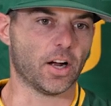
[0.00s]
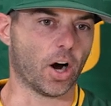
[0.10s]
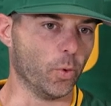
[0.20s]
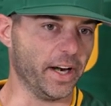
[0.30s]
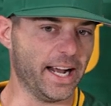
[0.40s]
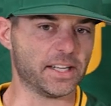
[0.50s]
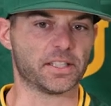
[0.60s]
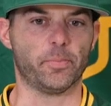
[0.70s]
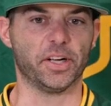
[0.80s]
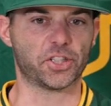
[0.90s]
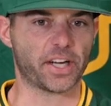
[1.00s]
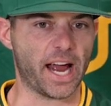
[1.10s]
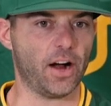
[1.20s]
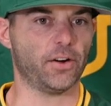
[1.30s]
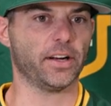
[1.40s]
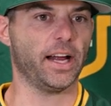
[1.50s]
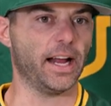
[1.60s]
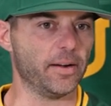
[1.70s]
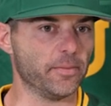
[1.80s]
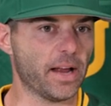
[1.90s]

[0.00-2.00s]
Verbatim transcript: are what adds to pitch count and